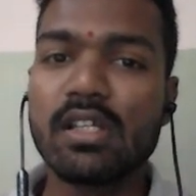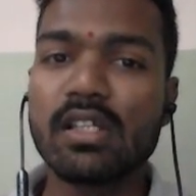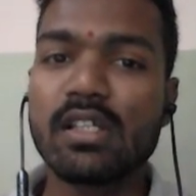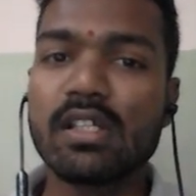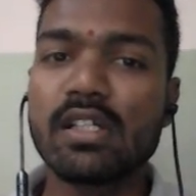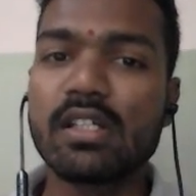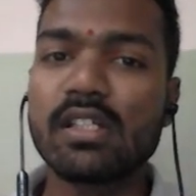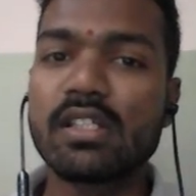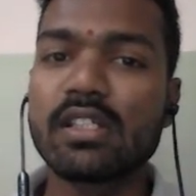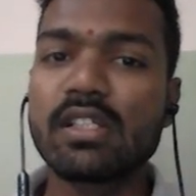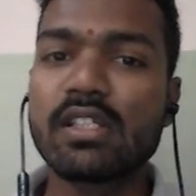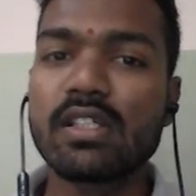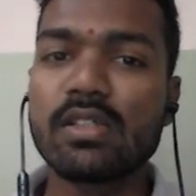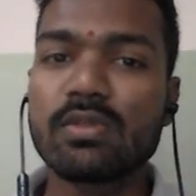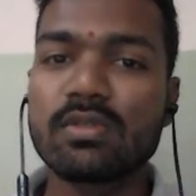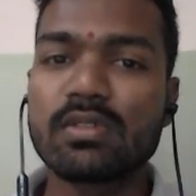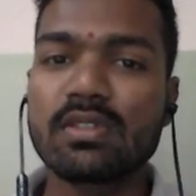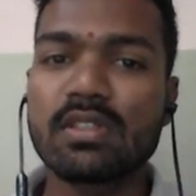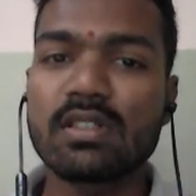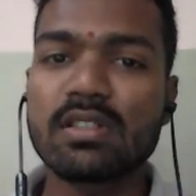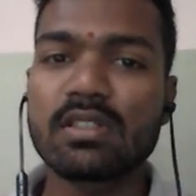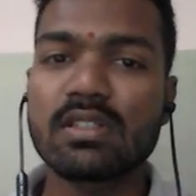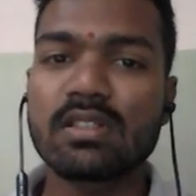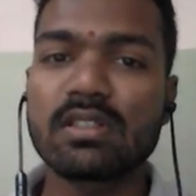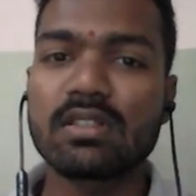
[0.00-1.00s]
It gives
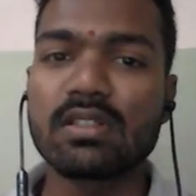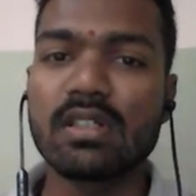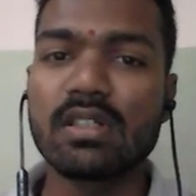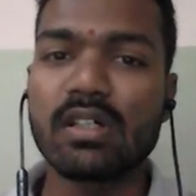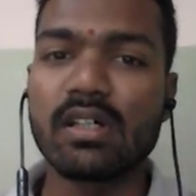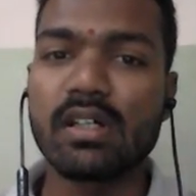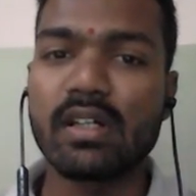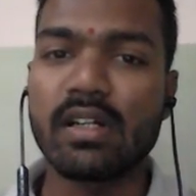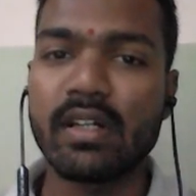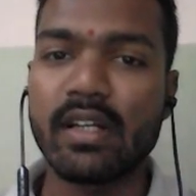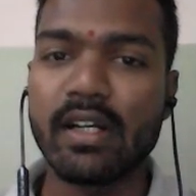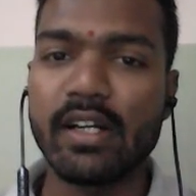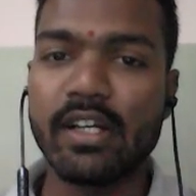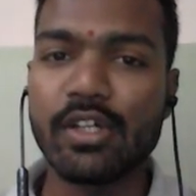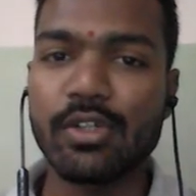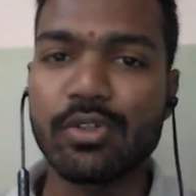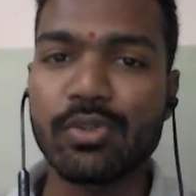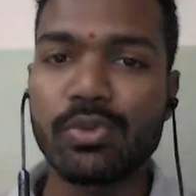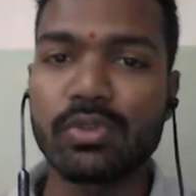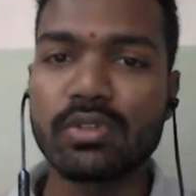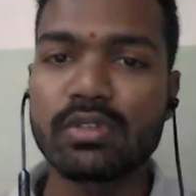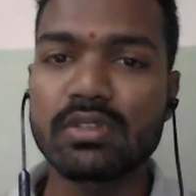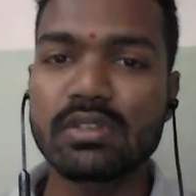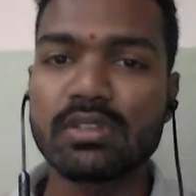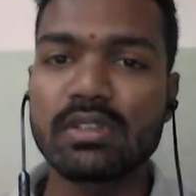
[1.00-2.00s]
us ready
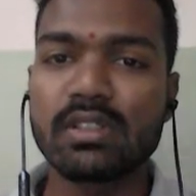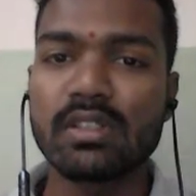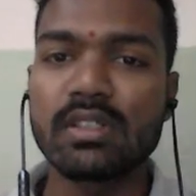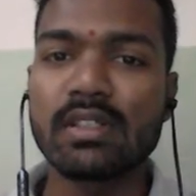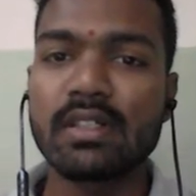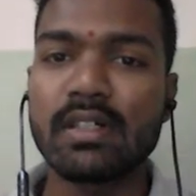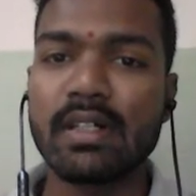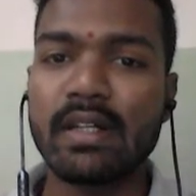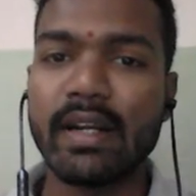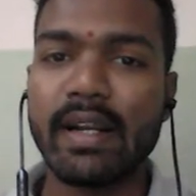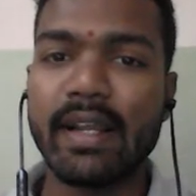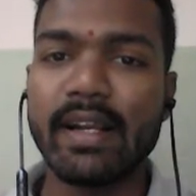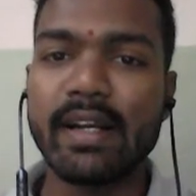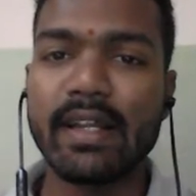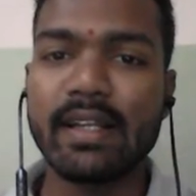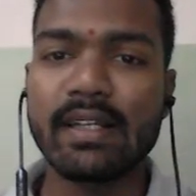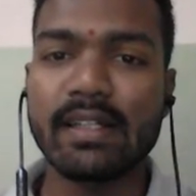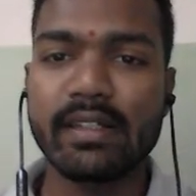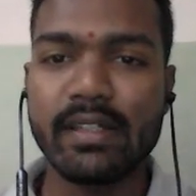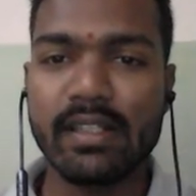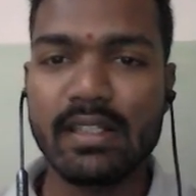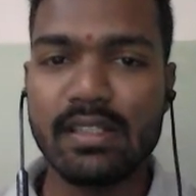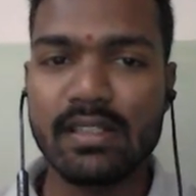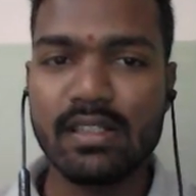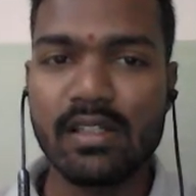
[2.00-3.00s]
routes, tried and
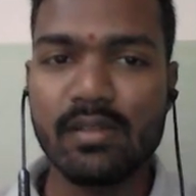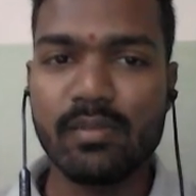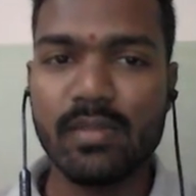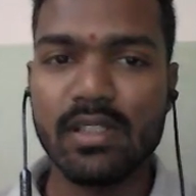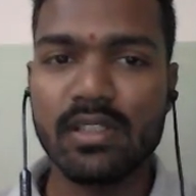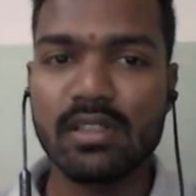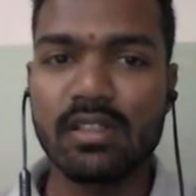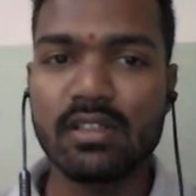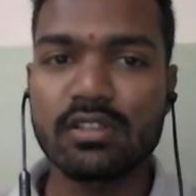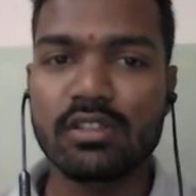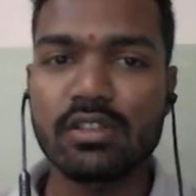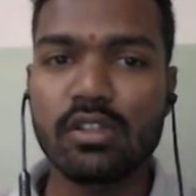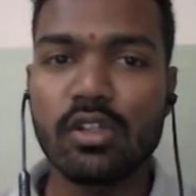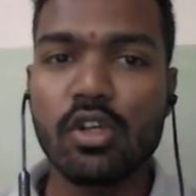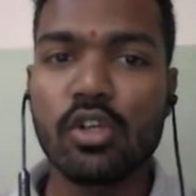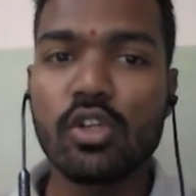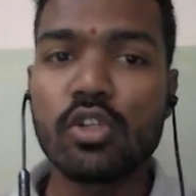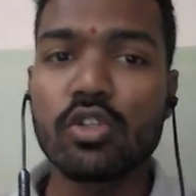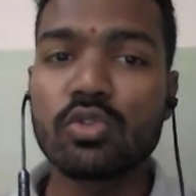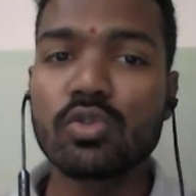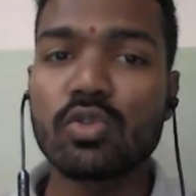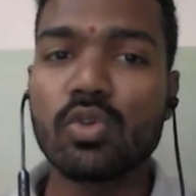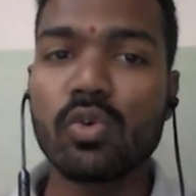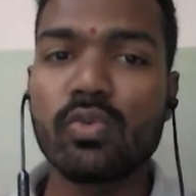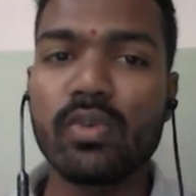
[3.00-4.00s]
tested methods
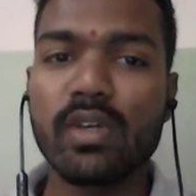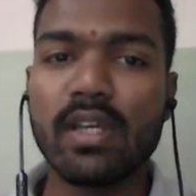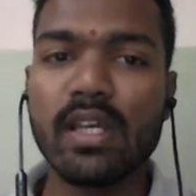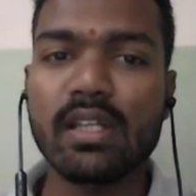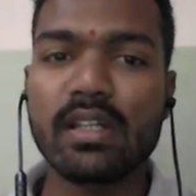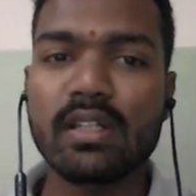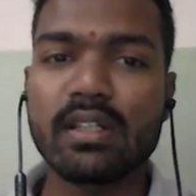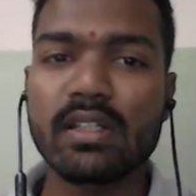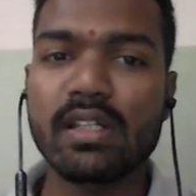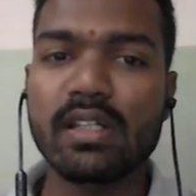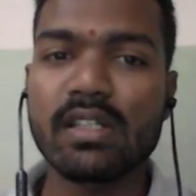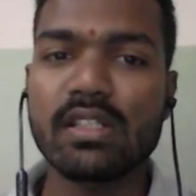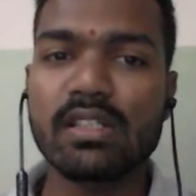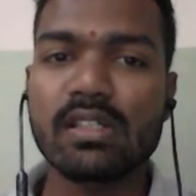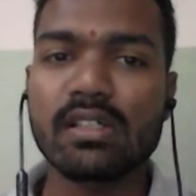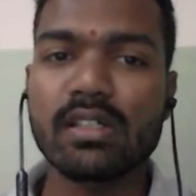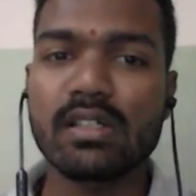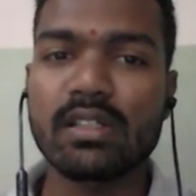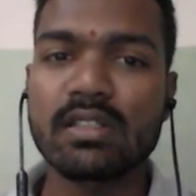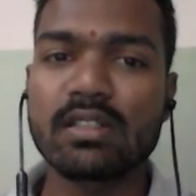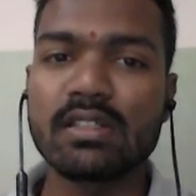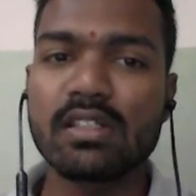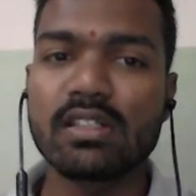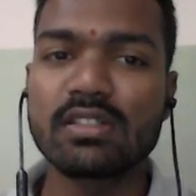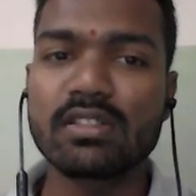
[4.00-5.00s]
so we can reach
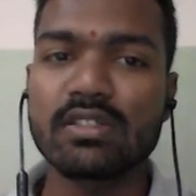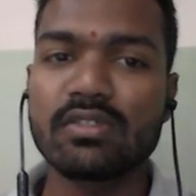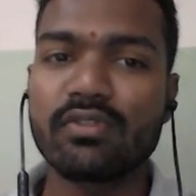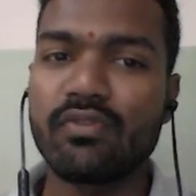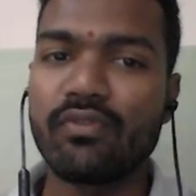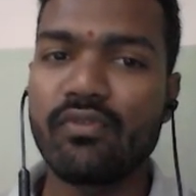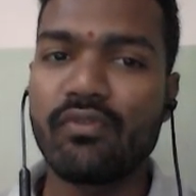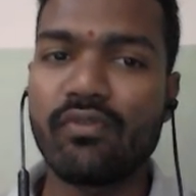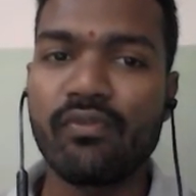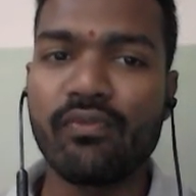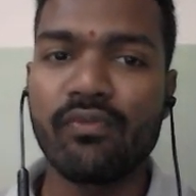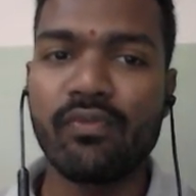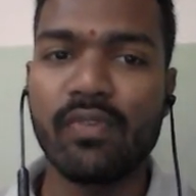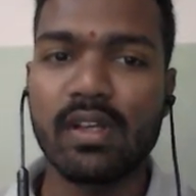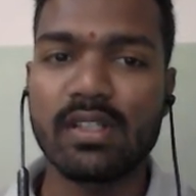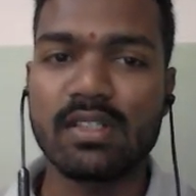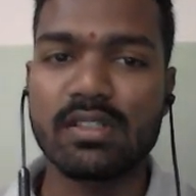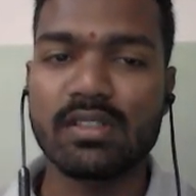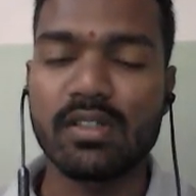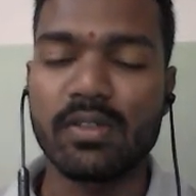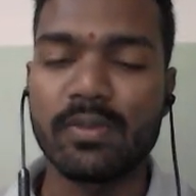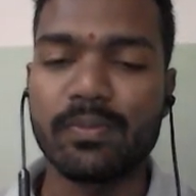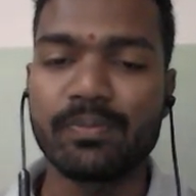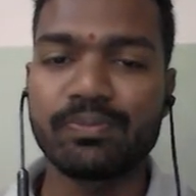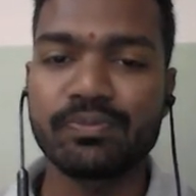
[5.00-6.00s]
results
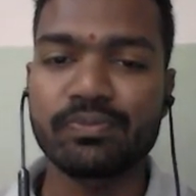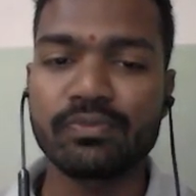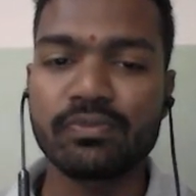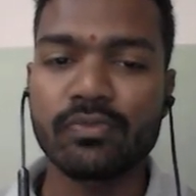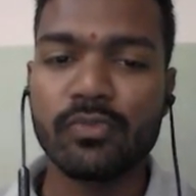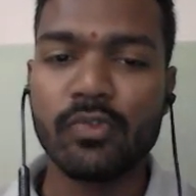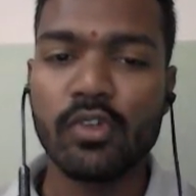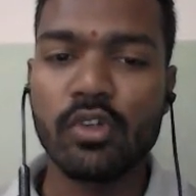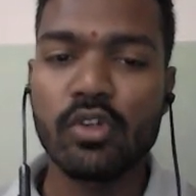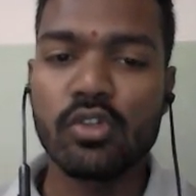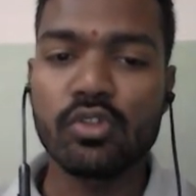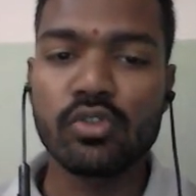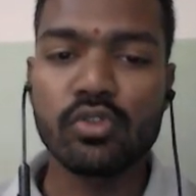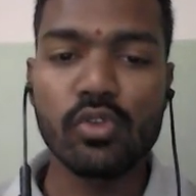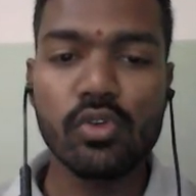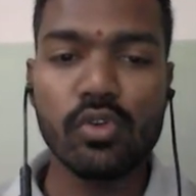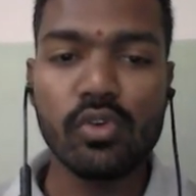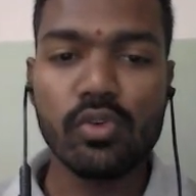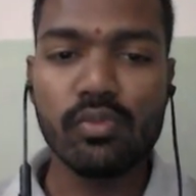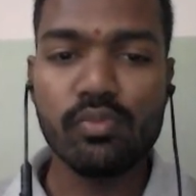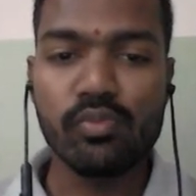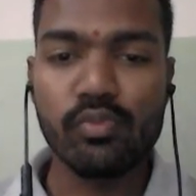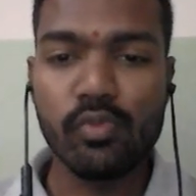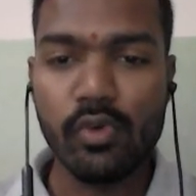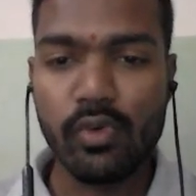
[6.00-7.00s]
faster. So
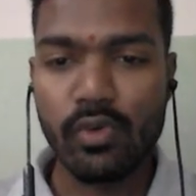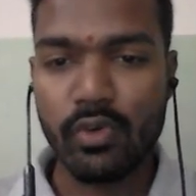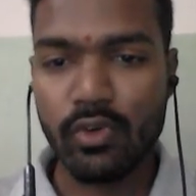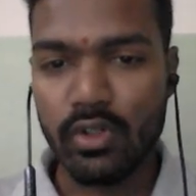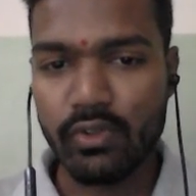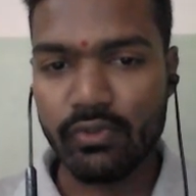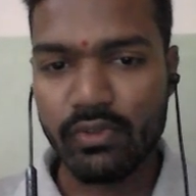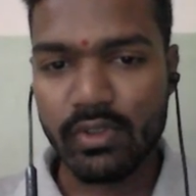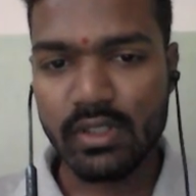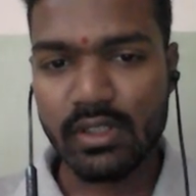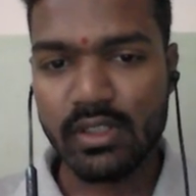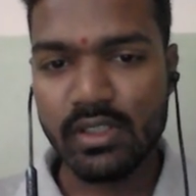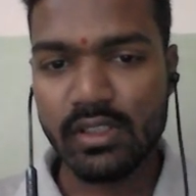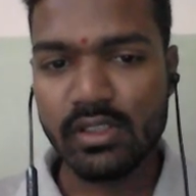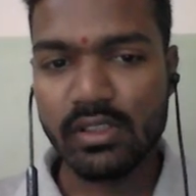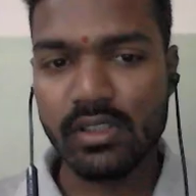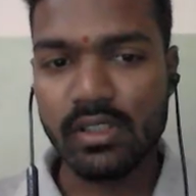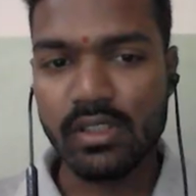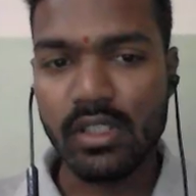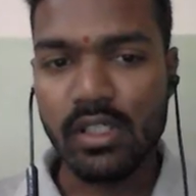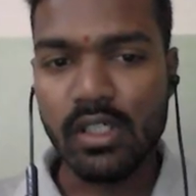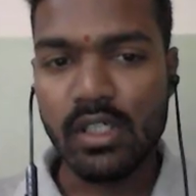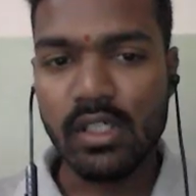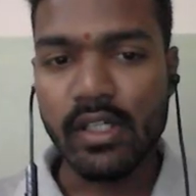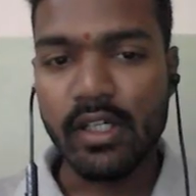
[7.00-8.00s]
moving on with the
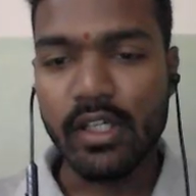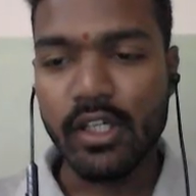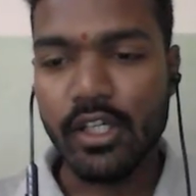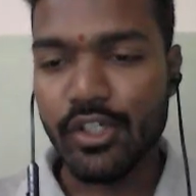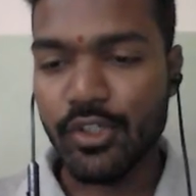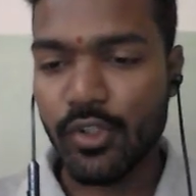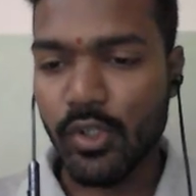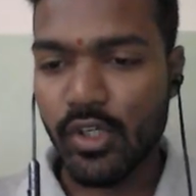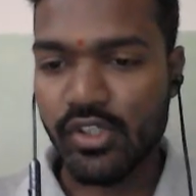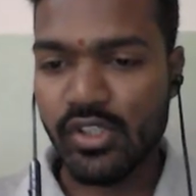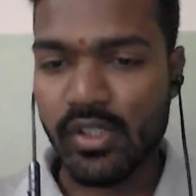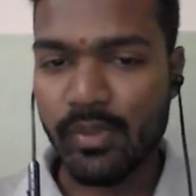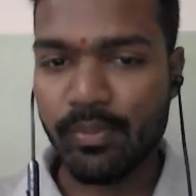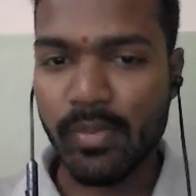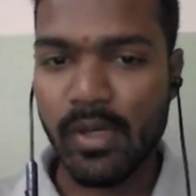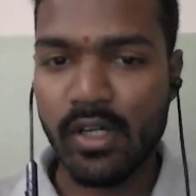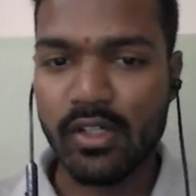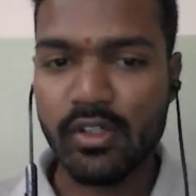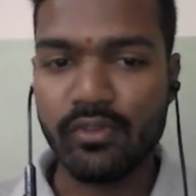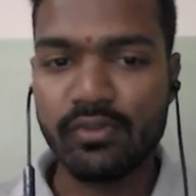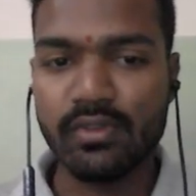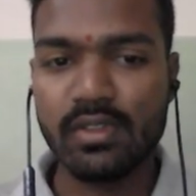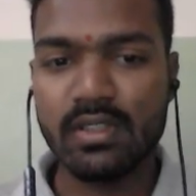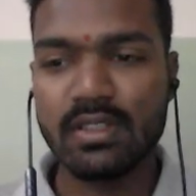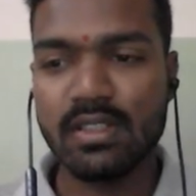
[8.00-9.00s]
introduction part
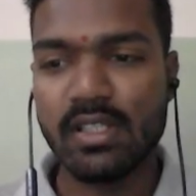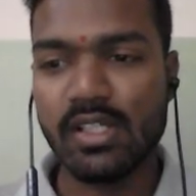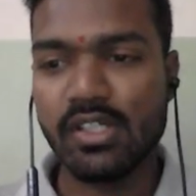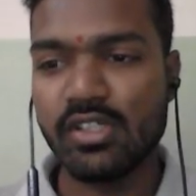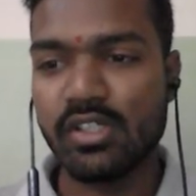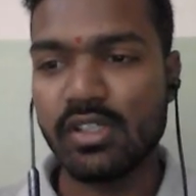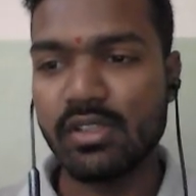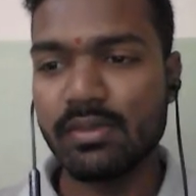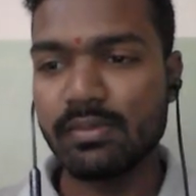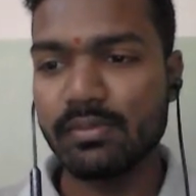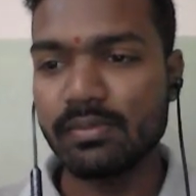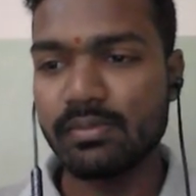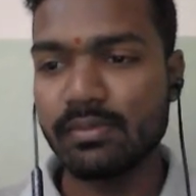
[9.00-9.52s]
of this session.